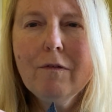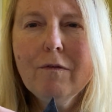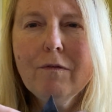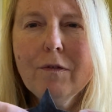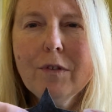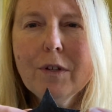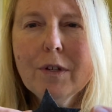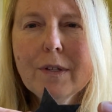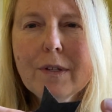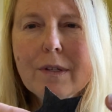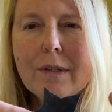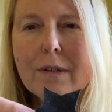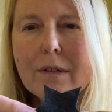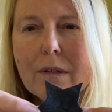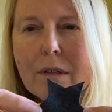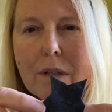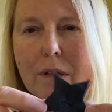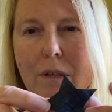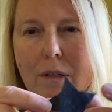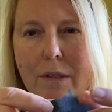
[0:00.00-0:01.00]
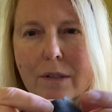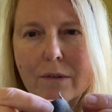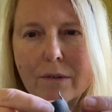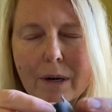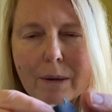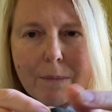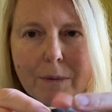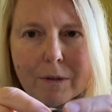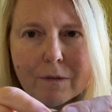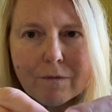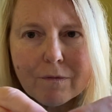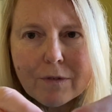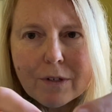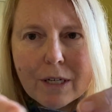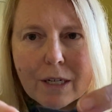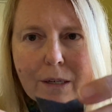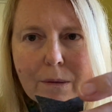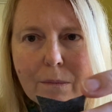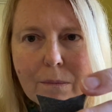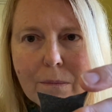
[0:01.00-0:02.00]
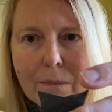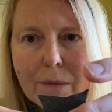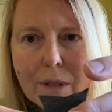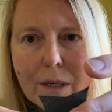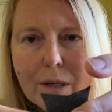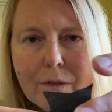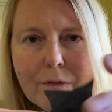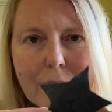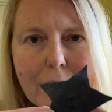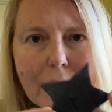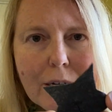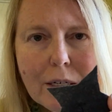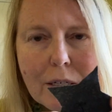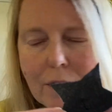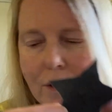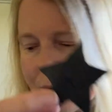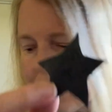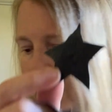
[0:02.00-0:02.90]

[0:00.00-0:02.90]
just little scraps of denim that I've cut into a